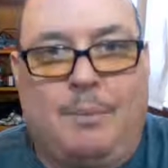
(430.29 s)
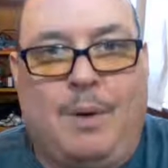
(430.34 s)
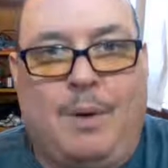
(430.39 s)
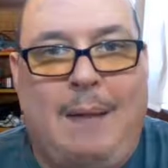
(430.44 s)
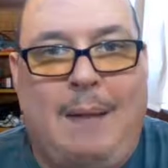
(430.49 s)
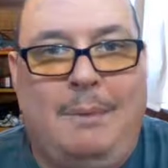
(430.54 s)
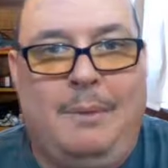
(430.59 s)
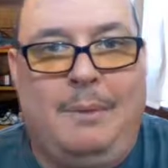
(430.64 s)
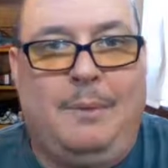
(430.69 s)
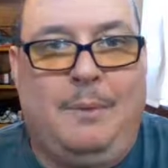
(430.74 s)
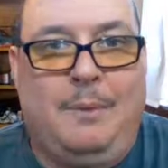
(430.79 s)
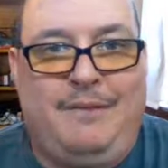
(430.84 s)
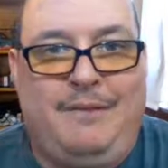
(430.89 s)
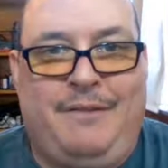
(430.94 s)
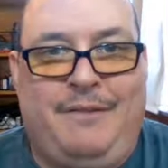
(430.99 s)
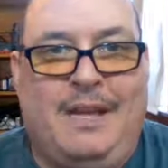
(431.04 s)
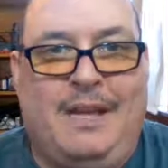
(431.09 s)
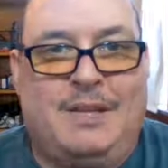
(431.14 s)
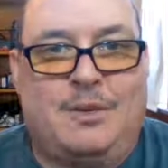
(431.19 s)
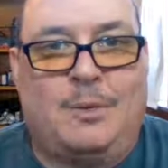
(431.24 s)
problem that we
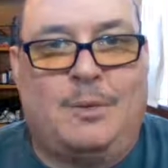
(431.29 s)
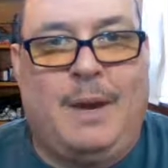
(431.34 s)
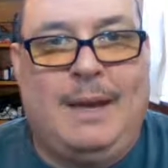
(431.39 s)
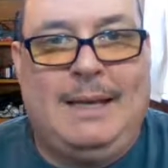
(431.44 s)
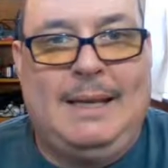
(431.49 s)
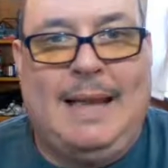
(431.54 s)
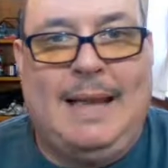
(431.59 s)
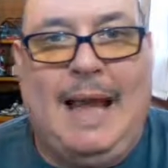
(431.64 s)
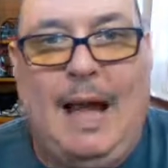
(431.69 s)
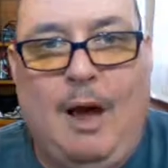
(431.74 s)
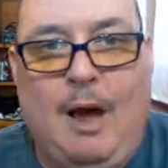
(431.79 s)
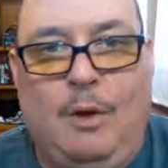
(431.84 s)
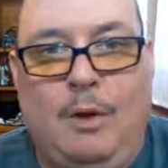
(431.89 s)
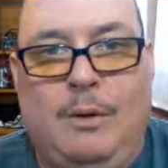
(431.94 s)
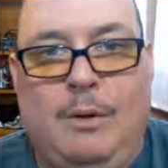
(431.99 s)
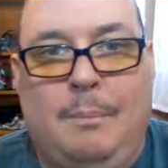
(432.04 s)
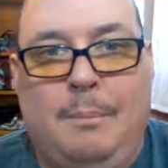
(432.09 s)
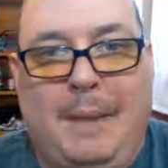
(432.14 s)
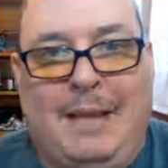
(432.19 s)
face right now